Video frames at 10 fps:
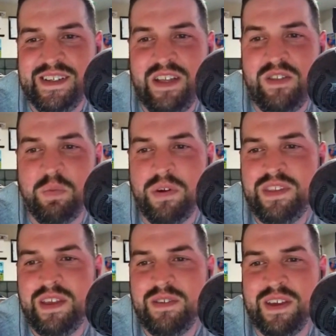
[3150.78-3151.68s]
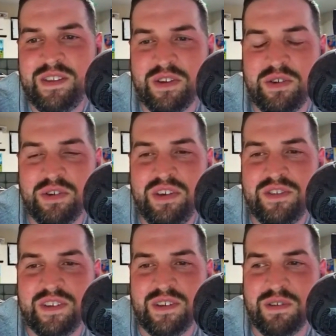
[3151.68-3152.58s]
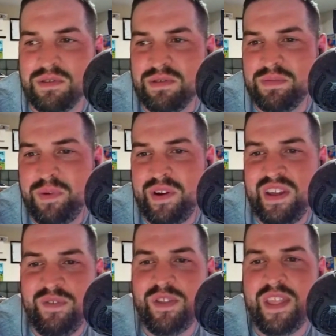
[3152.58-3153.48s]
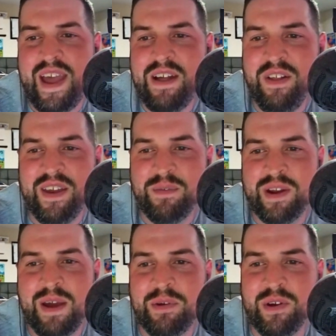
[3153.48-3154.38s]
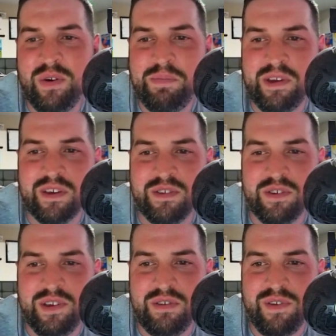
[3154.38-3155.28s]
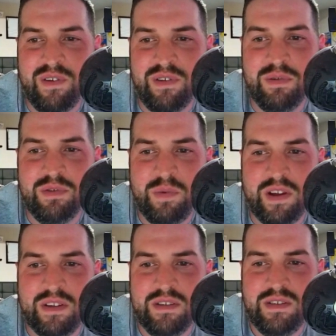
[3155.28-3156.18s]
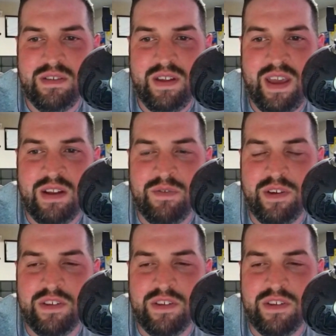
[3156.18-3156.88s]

It's one thing, like, the cookies at the Christmas party. Even that, like, when I would go up and get cookies, right, there was, what, 8 of us?